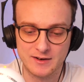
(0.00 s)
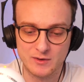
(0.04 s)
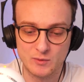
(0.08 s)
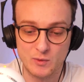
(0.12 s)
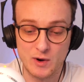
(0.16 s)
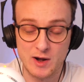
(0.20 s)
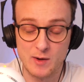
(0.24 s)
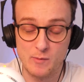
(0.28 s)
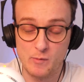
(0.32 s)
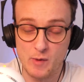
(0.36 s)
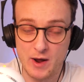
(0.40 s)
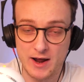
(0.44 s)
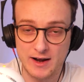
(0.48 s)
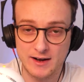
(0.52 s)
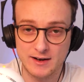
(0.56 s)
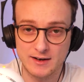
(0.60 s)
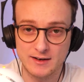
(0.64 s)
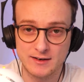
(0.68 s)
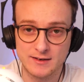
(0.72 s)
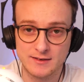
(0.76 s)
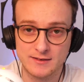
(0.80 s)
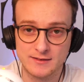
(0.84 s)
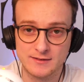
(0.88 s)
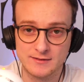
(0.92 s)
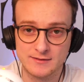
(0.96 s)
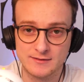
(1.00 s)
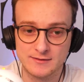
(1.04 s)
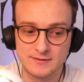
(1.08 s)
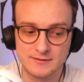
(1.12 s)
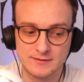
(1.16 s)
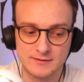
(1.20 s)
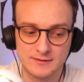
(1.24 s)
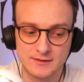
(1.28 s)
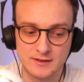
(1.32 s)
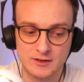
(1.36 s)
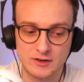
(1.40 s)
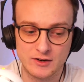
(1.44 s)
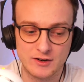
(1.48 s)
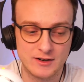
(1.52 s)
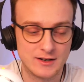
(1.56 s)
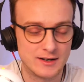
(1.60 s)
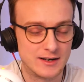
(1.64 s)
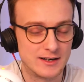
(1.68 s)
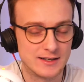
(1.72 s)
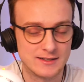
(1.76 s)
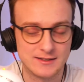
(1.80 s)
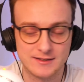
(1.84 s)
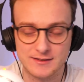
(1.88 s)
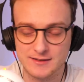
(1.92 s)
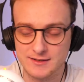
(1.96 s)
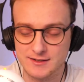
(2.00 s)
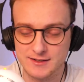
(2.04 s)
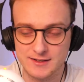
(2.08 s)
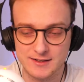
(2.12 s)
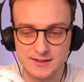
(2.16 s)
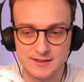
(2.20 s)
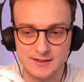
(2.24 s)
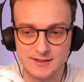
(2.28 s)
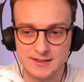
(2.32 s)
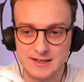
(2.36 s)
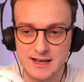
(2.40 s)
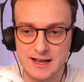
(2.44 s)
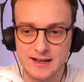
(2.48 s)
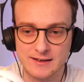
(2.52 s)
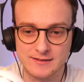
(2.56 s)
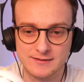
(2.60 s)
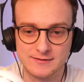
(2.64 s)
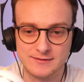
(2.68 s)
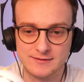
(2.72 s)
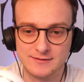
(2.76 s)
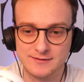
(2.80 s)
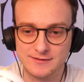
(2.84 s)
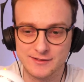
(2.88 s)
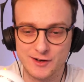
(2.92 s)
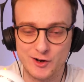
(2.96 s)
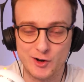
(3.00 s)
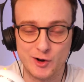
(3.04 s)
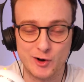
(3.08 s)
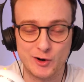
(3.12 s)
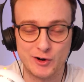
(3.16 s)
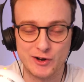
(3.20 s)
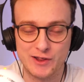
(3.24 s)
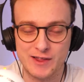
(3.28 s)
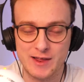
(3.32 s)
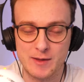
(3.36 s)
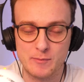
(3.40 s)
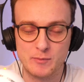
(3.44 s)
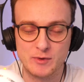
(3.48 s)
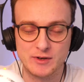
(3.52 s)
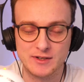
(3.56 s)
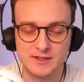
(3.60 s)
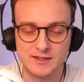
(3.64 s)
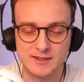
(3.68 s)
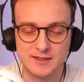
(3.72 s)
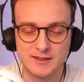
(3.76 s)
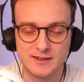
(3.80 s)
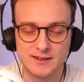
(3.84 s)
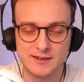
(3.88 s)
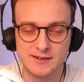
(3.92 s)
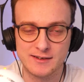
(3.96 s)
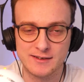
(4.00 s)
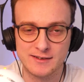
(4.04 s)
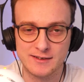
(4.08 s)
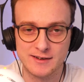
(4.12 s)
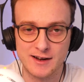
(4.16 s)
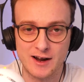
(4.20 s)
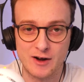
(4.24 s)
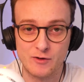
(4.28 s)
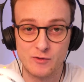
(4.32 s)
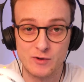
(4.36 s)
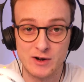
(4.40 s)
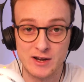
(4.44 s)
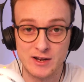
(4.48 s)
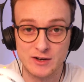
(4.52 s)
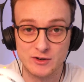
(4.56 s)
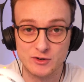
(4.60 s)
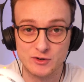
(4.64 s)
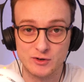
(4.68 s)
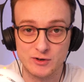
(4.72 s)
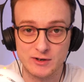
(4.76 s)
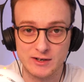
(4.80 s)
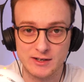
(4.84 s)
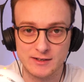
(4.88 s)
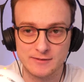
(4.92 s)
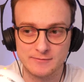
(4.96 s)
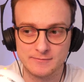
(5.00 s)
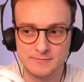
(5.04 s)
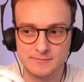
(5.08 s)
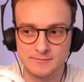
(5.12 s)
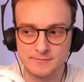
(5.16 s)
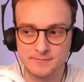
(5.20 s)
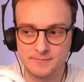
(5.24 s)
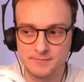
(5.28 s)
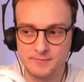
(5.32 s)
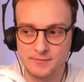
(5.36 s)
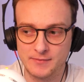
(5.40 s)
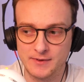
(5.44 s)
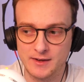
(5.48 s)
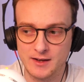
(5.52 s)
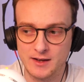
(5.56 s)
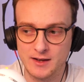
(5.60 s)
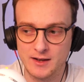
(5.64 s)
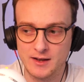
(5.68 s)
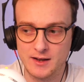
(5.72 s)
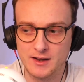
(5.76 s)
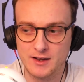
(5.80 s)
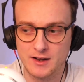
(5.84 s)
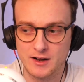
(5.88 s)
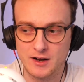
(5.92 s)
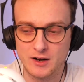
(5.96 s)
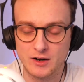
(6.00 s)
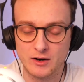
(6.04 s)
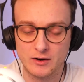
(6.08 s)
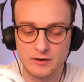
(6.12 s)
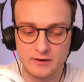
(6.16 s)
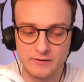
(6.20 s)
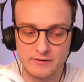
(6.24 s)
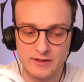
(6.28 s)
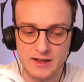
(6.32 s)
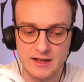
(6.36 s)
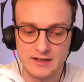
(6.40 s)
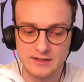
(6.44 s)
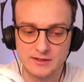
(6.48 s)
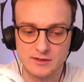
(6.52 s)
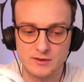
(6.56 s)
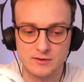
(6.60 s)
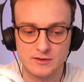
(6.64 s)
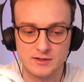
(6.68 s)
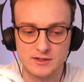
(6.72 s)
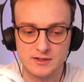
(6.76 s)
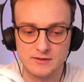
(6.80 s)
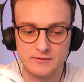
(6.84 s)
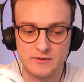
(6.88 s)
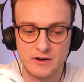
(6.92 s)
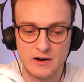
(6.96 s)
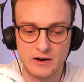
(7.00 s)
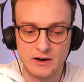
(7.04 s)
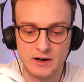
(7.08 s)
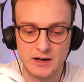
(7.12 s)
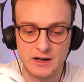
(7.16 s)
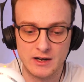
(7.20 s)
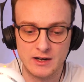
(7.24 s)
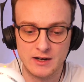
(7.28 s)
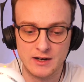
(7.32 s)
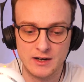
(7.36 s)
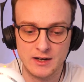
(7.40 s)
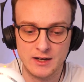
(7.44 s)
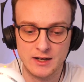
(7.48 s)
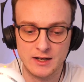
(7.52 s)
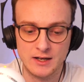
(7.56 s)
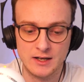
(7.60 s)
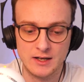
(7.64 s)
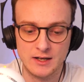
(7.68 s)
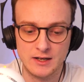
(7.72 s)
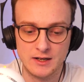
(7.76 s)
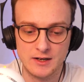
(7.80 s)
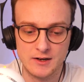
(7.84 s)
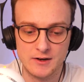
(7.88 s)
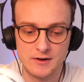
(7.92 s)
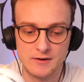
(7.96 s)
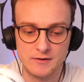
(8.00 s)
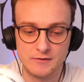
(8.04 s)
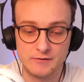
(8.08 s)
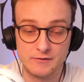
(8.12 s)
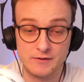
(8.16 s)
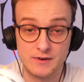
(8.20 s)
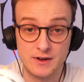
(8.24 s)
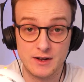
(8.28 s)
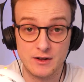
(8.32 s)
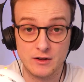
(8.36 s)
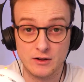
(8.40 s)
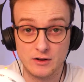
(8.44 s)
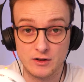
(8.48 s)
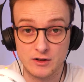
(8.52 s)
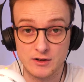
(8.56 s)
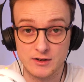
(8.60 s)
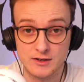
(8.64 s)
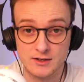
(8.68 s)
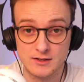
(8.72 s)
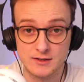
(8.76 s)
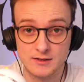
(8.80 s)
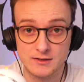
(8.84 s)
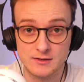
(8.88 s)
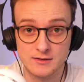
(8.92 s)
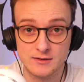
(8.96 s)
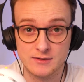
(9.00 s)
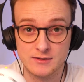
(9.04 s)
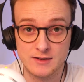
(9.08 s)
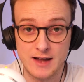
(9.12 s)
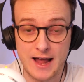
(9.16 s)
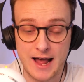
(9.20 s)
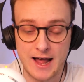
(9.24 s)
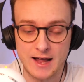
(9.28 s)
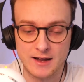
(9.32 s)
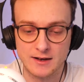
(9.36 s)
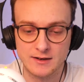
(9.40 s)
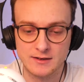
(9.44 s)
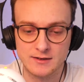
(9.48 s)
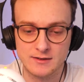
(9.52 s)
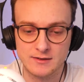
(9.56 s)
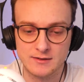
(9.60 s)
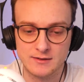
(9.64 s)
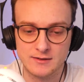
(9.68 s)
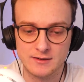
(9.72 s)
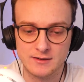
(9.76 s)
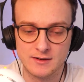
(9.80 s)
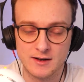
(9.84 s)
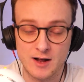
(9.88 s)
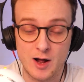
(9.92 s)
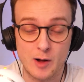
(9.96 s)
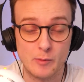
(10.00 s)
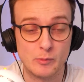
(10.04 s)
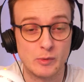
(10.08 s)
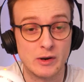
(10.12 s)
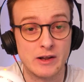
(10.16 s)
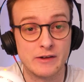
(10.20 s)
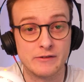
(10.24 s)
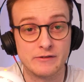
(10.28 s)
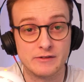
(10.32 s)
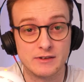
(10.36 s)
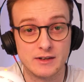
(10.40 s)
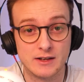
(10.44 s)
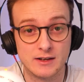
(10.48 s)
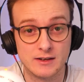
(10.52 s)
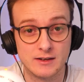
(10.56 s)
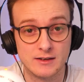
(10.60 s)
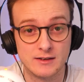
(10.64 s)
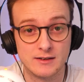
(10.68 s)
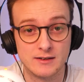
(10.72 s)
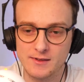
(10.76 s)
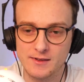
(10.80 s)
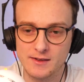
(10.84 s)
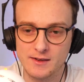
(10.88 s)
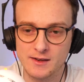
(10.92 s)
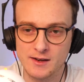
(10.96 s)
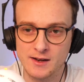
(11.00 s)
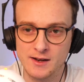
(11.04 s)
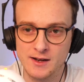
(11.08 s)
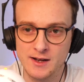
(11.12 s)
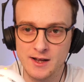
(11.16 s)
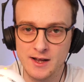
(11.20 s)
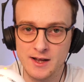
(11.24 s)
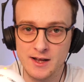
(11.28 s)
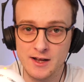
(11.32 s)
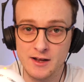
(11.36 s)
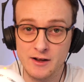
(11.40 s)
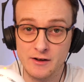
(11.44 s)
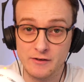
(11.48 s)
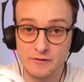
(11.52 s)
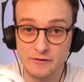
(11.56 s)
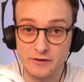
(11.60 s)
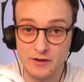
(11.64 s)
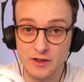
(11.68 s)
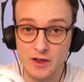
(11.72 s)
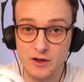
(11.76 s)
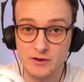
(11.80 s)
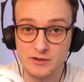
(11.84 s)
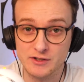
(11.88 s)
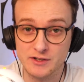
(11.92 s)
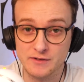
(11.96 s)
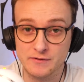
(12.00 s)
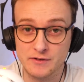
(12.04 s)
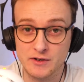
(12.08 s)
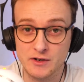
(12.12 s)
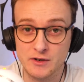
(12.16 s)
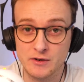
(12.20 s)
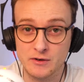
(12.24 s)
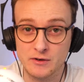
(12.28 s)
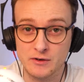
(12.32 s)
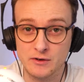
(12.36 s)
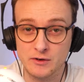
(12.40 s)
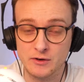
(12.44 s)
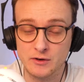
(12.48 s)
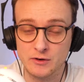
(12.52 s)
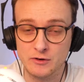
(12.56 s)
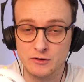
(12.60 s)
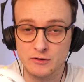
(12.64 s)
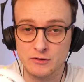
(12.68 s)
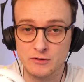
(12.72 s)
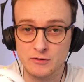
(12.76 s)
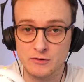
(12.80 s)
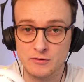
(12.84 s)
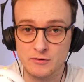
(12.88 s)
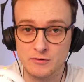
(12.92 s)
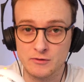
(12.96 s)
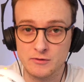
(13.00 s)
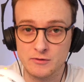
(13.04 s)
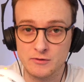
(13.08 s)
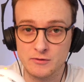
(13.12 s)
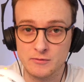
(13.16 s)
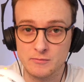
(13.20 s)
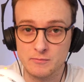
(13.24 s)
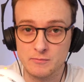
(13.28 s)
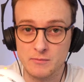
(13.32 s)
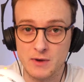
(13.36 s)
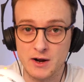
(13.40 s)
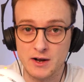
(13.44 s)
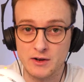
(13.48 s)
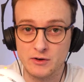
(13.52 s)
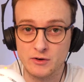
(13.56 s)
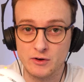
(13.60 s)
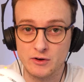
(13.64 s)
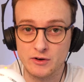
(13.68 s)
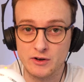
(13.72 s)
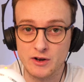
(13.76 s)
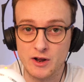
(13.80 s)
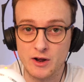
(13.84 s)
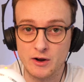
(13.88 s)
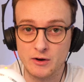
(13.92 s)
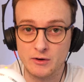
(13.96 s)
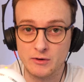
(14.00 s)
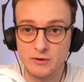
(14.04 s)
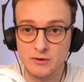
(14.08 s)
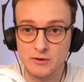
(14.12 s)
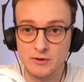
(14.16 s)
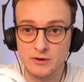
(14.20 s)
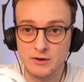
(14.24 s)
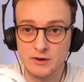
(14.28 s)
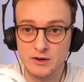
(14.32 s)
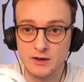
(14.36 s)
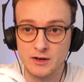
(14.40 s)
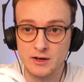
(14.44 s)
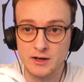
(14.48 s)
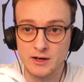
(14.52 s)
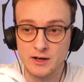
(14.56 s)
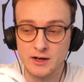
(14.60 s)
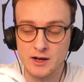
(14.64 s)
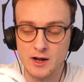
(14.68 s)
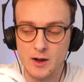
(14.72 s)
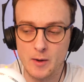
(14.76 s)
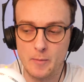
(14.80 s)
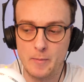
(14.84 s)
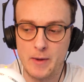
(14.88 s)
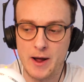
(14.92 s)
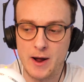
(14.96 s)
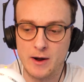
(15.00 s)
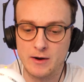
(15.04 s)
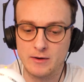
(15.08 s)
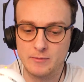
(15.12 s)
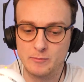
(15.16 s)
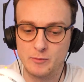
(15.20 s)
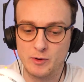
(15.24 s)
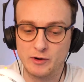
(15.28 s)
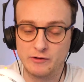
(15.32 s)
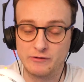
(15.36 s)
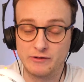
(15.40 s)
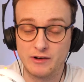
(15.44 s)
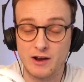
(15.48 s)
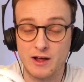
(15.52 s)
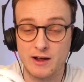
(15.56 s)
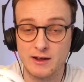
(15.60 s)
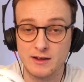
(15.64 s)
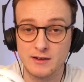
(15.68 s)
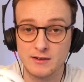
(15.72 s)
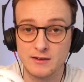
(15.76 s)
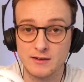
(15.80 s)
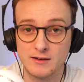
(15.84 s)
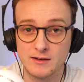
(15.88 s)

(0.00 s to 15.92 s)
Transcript: went back and could listen to, yeah, a lot of their music. I really enjoy it. A lot of their songs are very feel-good and uplifting. For those of you who might not know about McFly,